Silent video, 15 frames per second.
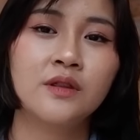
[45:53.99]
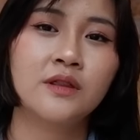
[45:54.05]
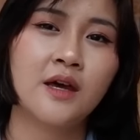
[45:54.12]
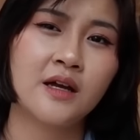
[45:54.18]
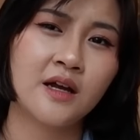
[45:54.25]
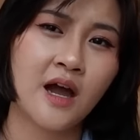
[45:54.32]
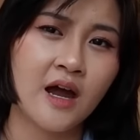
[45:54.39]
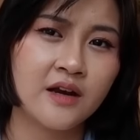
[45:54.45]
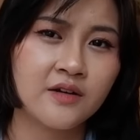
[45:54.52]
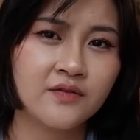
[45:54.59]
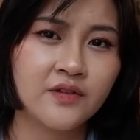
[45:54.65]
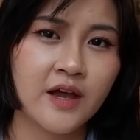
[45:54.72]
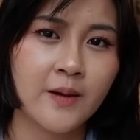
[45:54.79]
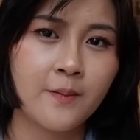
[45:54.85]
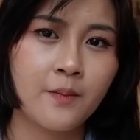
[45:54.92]
with that kind
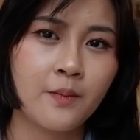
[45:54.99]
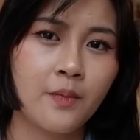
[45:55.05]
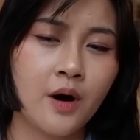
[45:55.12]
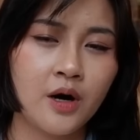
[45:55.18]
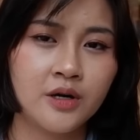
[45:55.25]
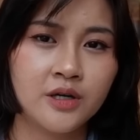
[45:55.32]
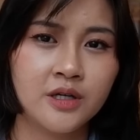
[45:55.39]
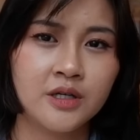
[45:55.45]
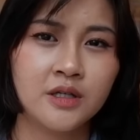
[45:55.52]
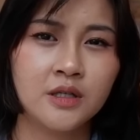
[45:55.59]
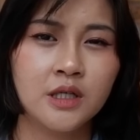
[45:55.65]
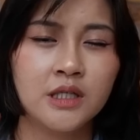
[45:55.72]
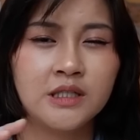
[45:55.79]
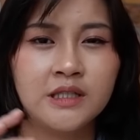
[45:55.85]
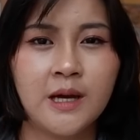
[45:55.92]
of like
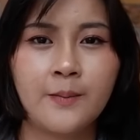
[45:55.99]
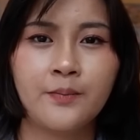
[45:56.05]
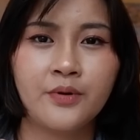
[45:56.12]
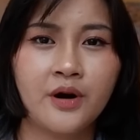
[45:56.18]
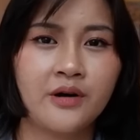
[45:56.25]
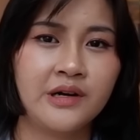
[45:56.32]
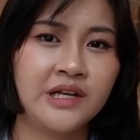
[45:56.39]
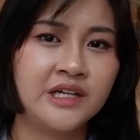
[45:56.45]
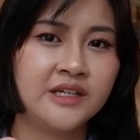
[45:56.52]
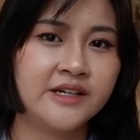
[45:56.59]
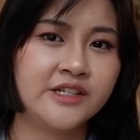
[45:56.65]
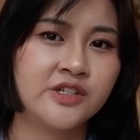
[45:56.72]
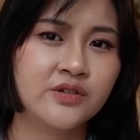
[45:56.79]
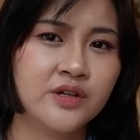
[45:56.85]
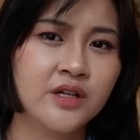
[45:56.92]
modern contemporary
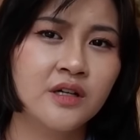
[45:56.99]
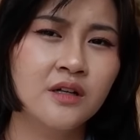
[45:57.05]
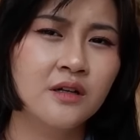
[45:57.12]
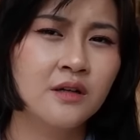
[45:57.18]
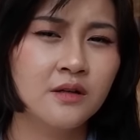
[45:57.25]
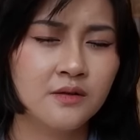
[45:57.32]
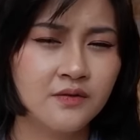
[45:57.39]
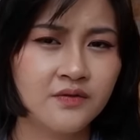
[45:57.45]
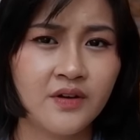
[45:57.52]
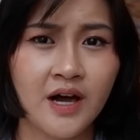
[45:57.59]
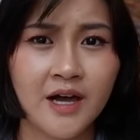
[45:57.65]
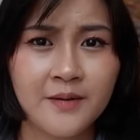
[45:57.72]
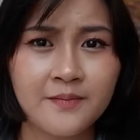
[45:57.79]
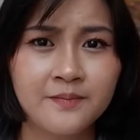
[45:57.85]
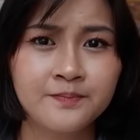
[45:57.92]
industrial
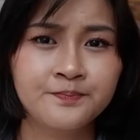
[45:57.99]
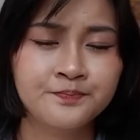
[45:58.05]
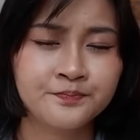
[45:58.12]
vibe.